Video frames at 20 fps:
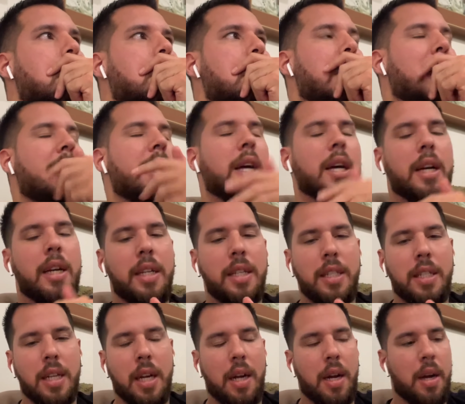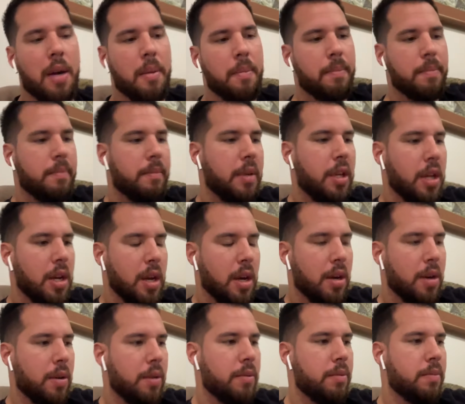Because, um, you
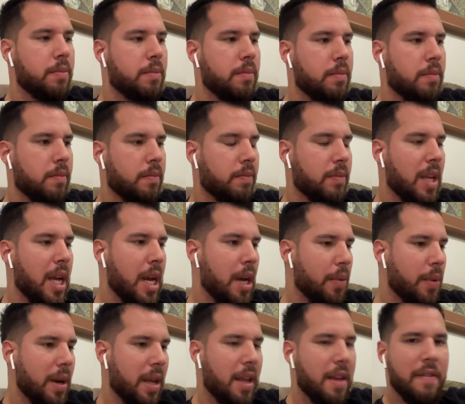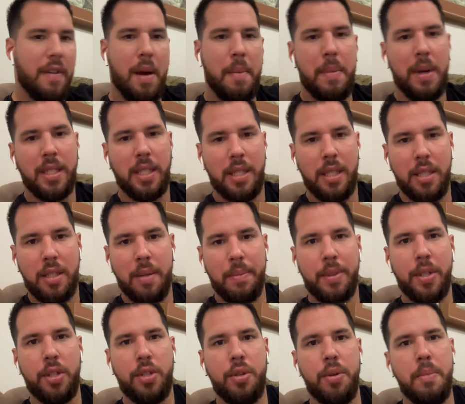know, I don't wanna give out my system
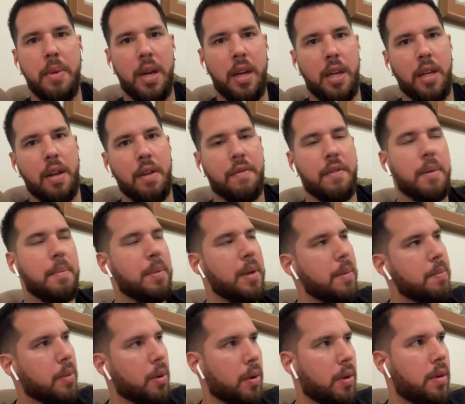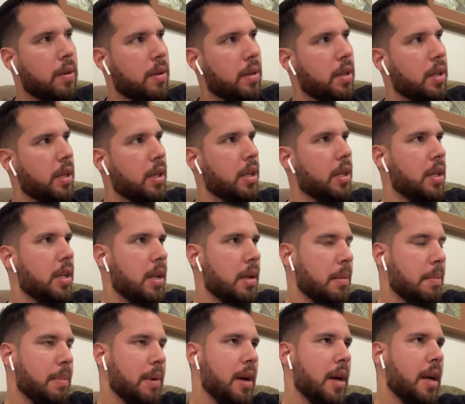to too many different people,
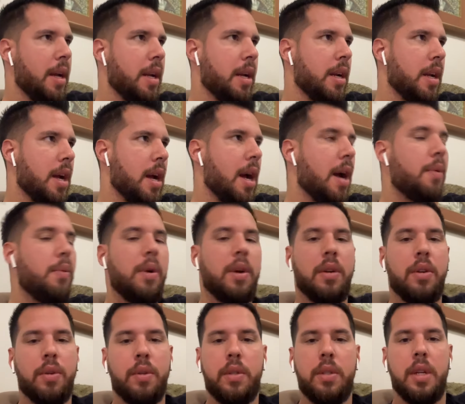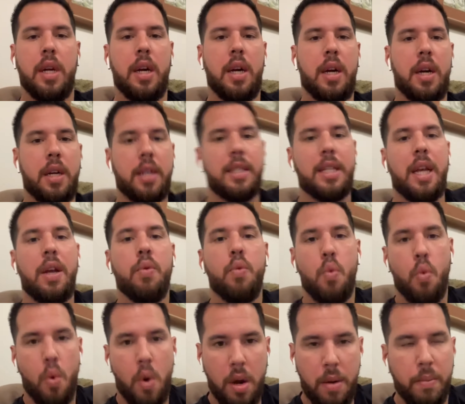but I will uh, take
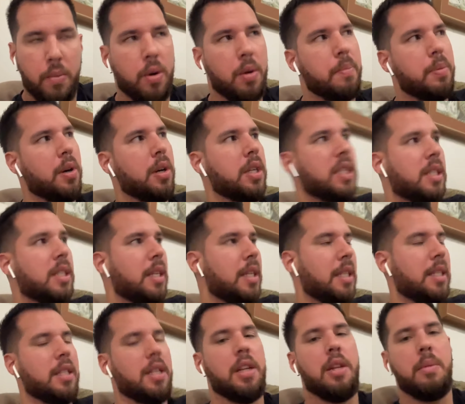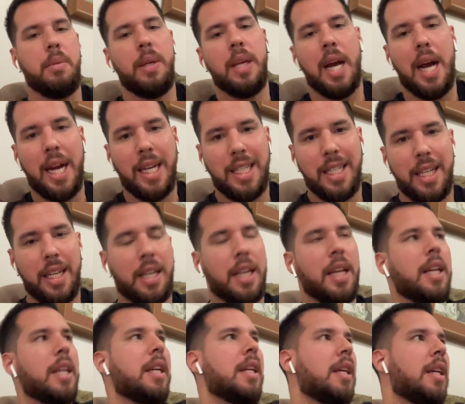one more person. It's gonna be high
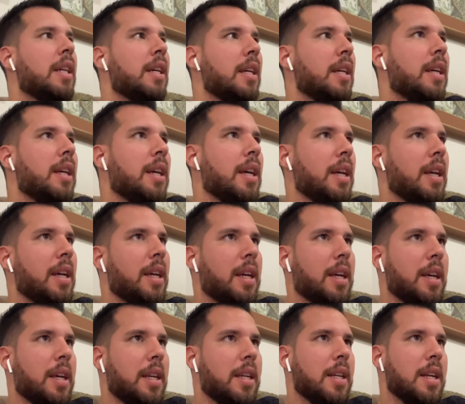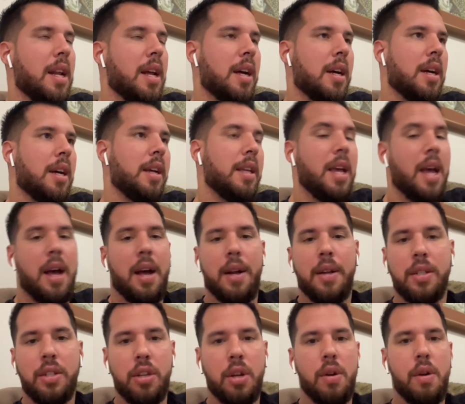ticket. And uh, yeah,
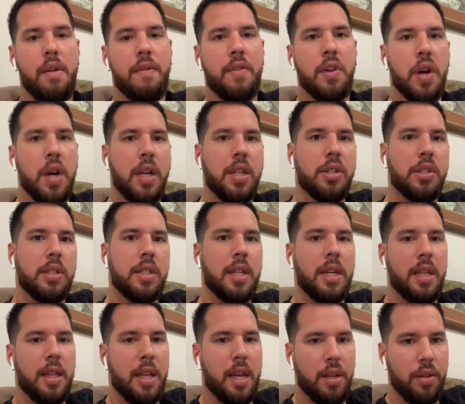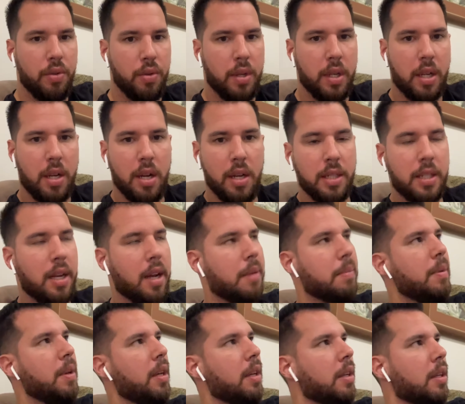so if you're interested in that, you can contact
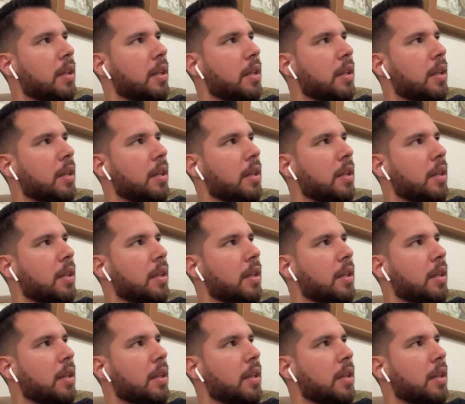me.